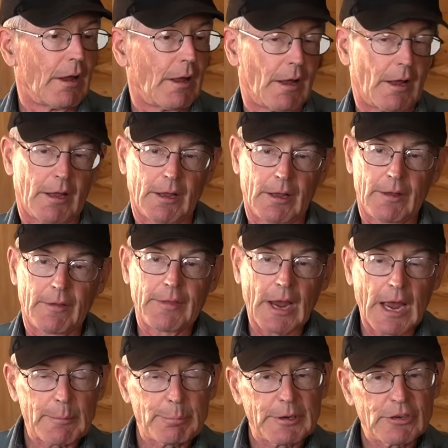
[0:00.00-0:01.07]
The
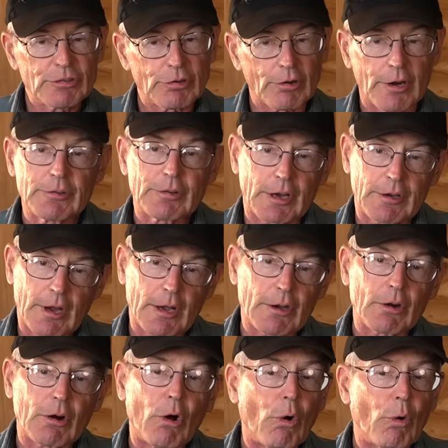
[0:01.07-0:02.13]
IP soys, I tend
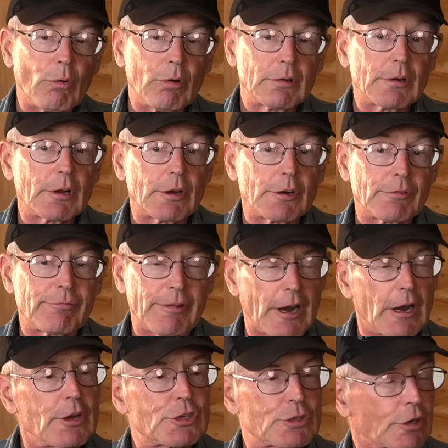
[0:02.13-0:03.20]
to go
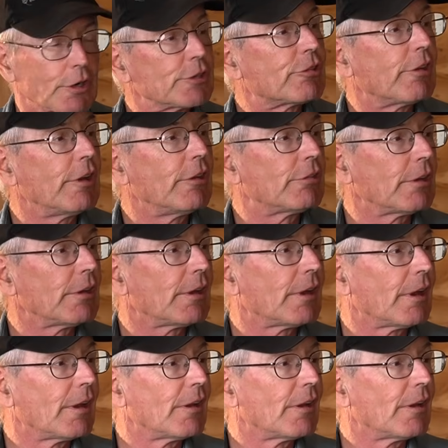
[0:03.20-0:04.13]
fairly short season.